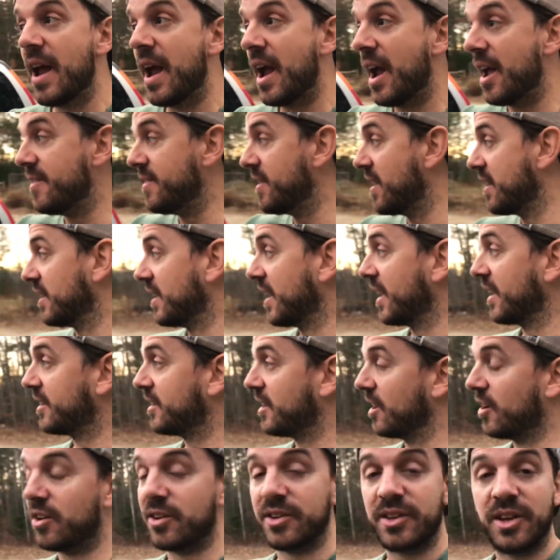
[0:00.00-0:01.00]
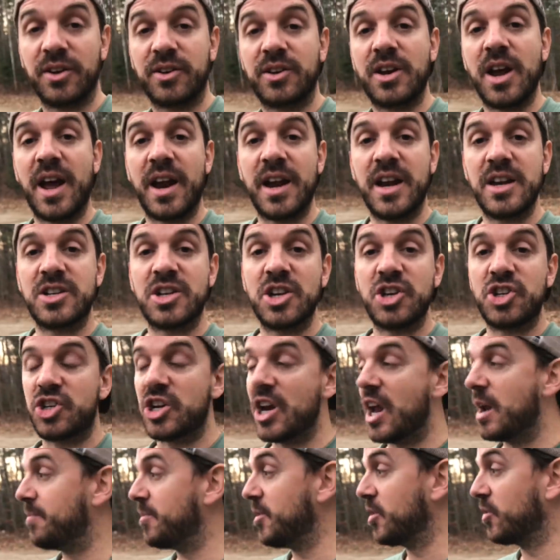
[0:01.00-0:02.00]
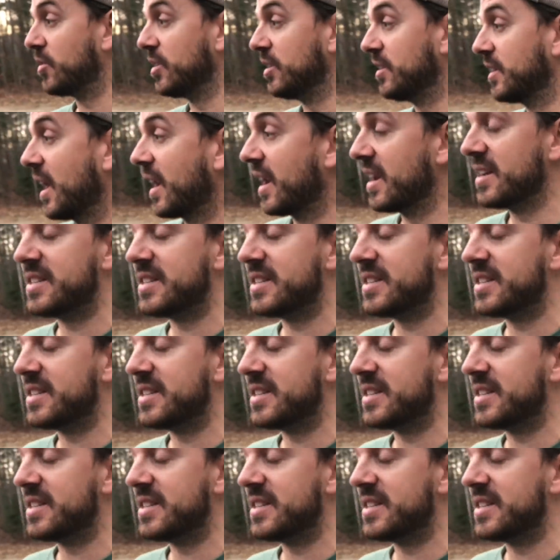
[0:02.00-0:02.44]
and then like they'll they'll cut it to shape you can get a